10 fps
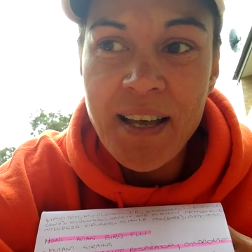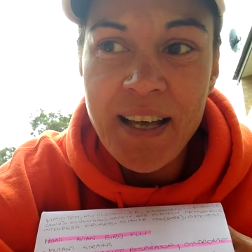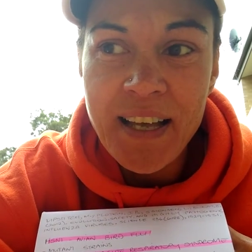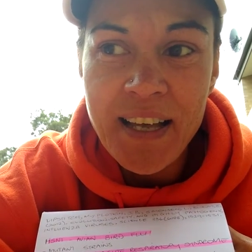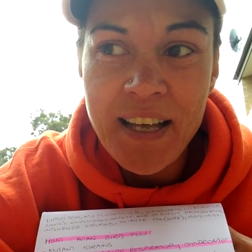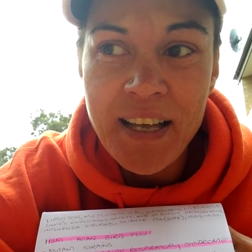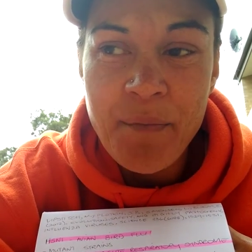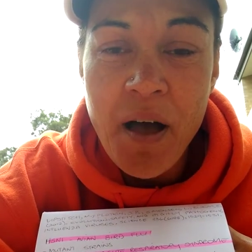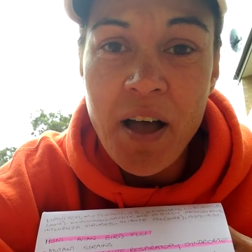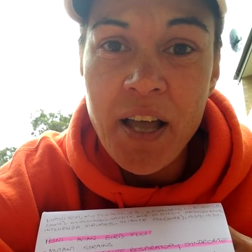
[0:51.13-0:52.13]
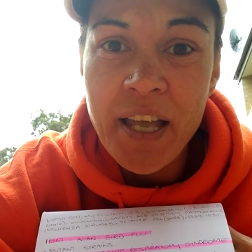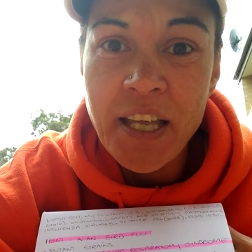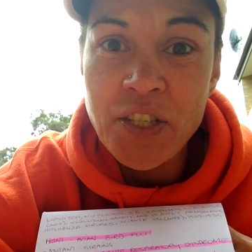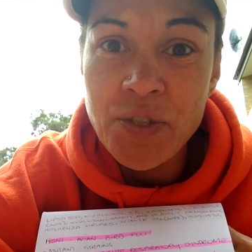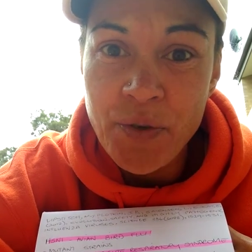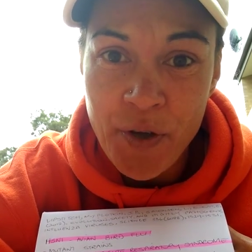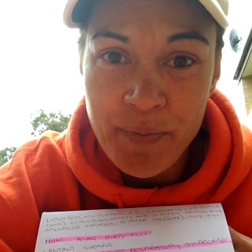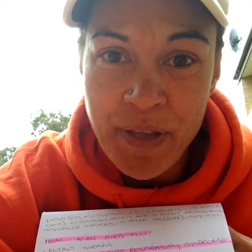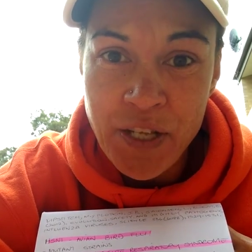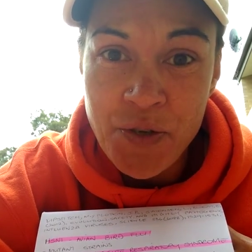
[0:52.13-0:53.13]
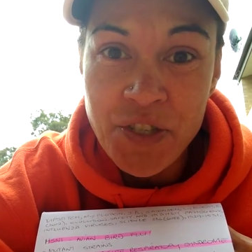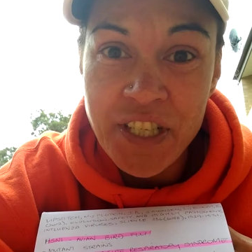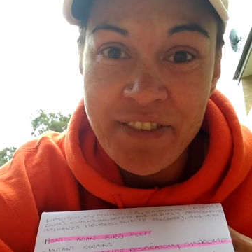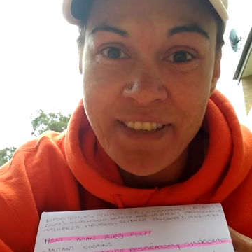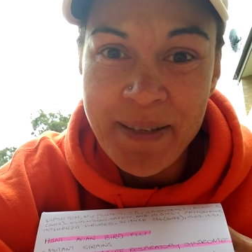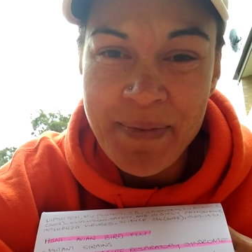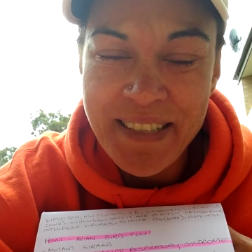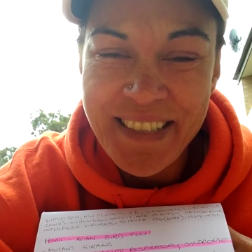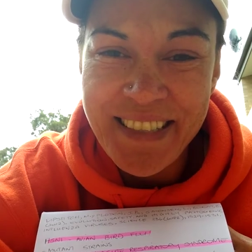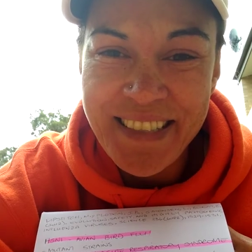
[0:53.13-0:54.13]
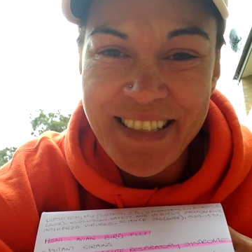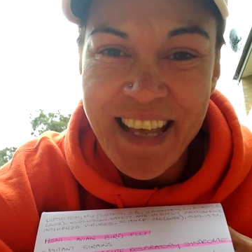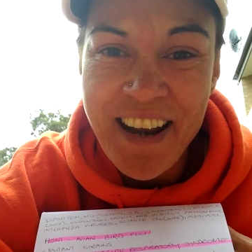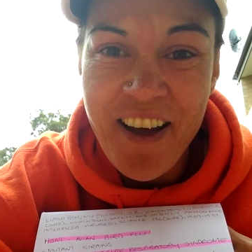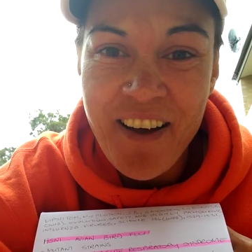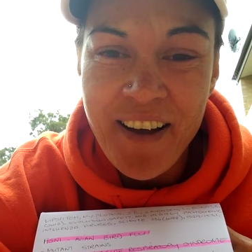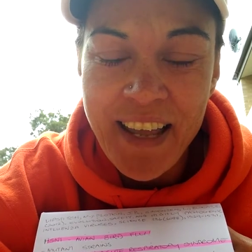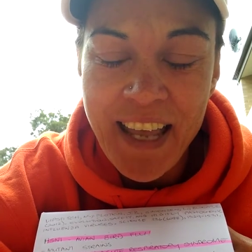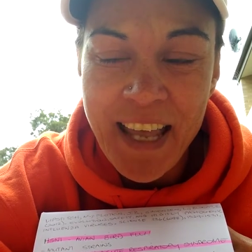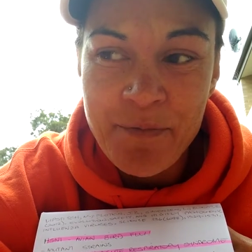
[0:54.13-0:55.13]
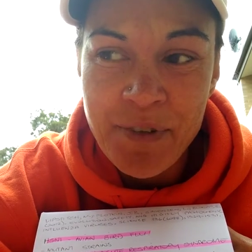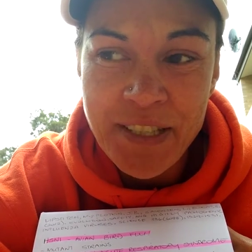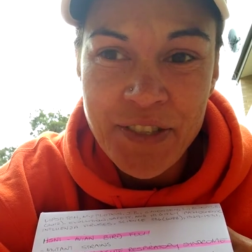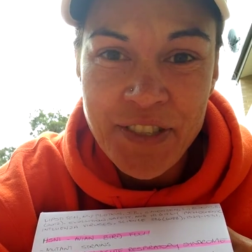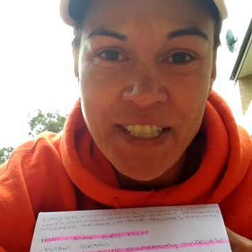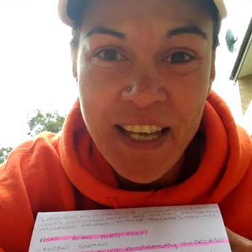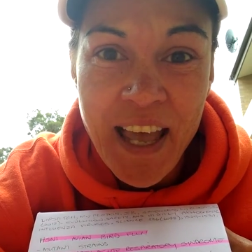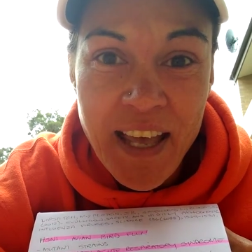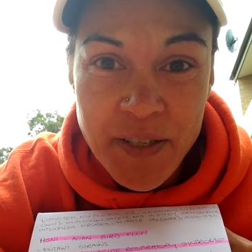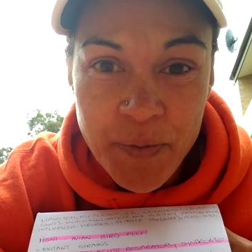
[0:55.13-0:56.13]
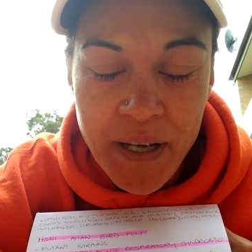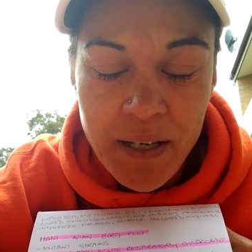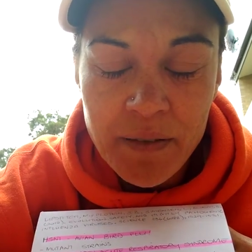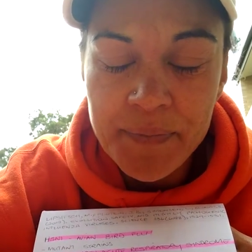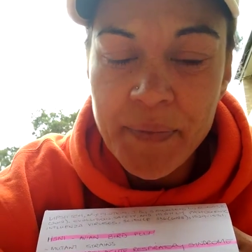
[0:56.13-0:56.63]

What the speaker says: I do hope that you're sharing the messages that I am researching as well.